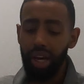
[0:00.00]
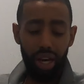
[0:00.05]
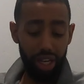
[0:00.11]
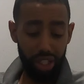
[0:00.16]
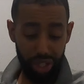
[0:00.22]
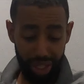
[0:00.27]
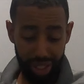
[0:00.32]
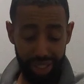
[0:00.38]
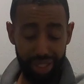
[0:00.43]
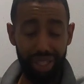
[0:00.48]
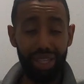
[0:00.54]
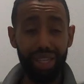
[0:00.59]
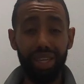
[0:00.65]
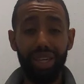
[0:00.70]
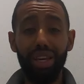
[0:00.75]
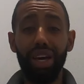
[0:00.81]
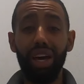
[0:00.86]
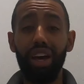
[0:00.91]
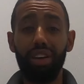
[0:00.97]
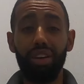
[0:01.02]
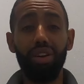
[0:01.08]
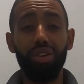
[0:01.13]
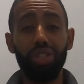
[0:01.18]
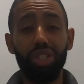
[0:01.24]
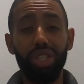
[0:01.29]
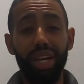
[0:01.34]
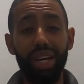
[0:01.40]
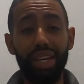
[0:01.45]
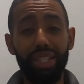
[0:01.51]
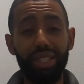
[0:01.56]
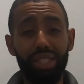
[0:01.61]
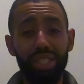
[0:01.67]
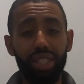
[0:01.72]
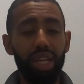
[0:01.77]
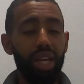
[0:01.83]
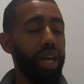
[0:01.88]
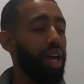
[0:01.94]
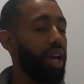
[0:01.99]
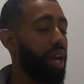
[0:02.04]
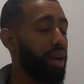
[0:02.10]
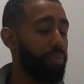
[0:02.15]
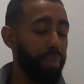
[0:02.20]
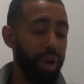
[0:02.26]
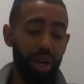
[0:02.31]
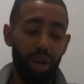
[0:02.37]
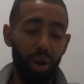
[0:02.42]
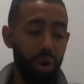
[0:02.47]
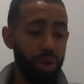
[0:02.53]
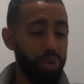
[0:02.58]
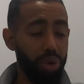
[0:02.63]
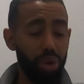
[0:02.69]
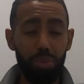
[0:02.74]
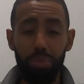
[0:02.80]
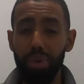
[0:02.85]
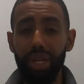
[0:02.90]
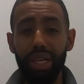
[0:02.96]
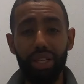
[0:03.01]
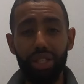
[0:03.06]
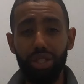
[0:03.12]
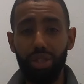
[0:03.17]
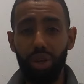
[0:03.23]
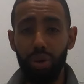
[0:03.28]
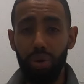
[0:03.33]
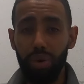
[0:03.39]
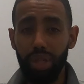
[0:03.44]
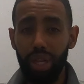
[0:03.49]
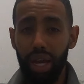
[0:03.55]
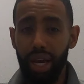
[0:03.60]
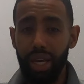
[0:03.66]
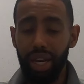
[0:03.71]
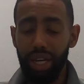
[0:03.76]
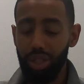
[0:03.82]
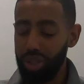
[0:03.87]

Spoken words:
as you can see, I got changed. My clothes were completely soaked, and I